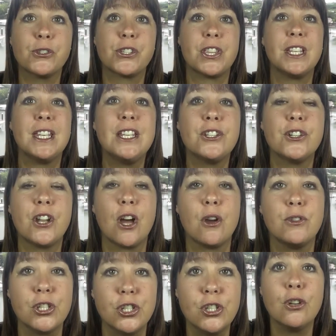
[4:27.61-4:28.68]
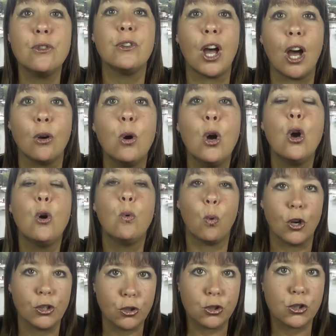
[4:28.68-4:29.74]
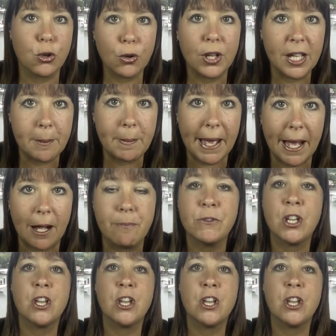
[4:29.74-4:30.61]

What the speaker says: so they need to know that you know what you're talking about.